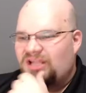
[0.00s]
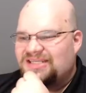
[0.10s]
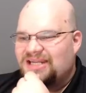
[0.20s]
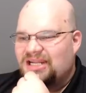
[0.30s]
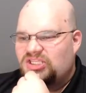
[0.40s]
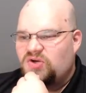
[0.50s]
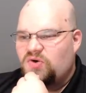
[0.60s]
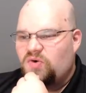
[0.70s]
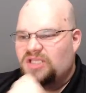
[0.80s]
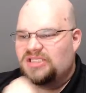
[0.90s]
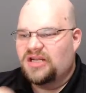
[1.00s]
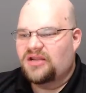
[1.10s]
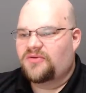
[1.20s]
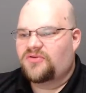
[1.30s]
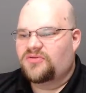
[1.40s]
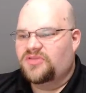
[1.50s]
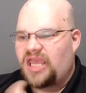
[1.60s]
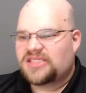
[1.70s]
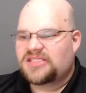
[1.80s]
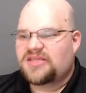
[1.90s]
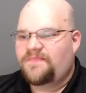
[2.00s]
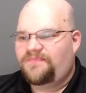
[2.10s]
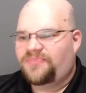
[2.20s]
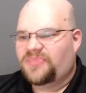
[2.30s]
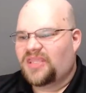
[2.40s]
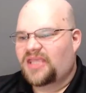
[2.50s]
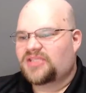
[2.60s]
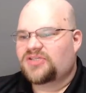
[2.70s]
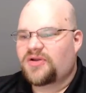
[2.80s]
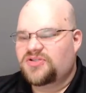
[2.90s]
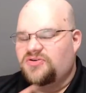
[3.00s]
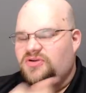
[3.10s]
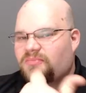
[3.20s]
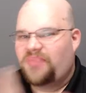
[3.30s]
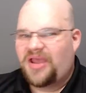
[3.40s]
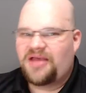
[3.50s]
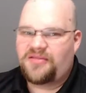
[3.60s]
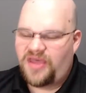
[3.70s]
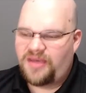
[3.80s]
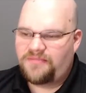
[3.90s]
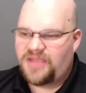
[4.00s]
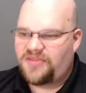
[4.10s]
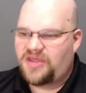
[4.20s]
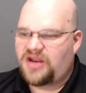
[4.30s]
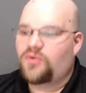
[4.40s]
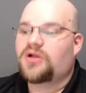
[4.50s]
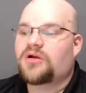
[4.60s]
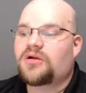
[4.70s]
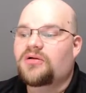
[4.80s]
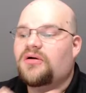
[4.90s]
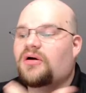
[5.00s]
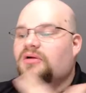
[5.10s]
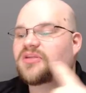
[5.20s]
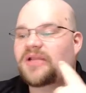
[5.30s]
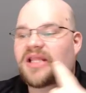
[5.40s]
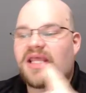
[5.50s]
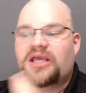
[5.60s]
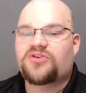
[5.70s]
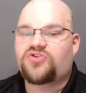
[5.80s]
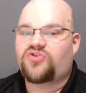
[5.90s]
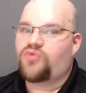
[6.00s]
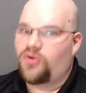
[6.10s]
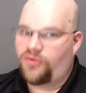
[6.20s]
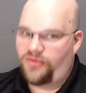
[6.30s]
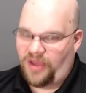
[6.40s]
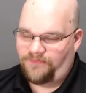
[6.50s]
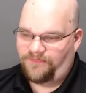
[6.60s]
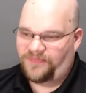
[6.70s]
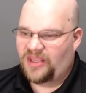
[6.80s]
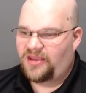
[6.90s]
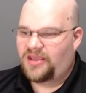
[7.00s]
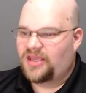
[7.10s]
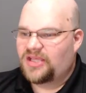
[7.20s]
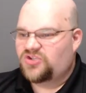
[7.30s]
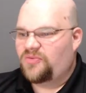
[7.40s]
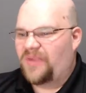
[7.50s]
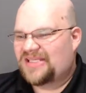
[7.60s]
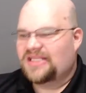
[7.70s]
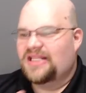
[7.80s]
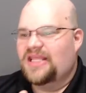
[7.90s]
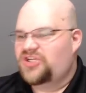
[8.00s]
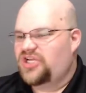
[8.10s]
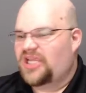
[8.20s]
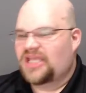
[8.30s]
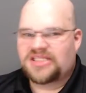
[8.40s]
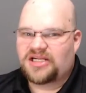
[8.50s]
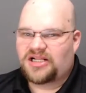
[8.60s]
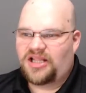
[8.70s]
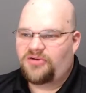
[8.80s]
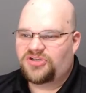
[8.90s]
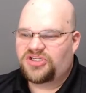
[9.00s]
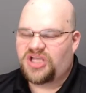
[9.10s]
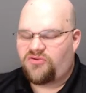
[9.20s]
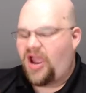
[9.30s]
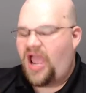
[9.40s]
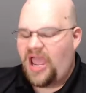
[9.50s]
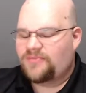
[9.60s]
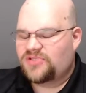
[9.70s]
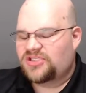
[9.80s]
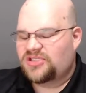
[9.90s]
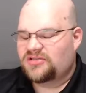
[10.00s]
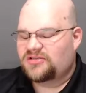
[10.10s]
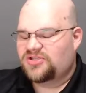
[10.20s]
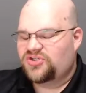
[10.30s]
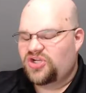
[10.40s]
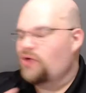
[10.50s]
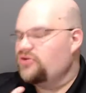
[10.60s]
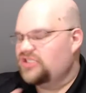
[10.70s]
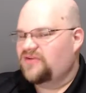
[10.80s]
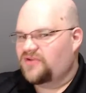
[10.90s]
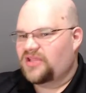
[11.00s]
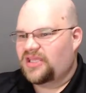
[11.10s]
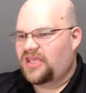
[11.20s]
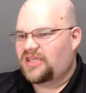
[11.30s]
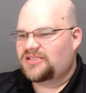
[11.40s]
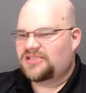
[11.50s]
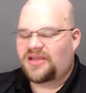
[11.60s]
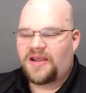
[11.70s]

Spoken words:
it's going to do is going to daze them, it's going to compel them, and then it will ultimately control them. So basically, she gets in close, she grabs, she goes in for the kiss,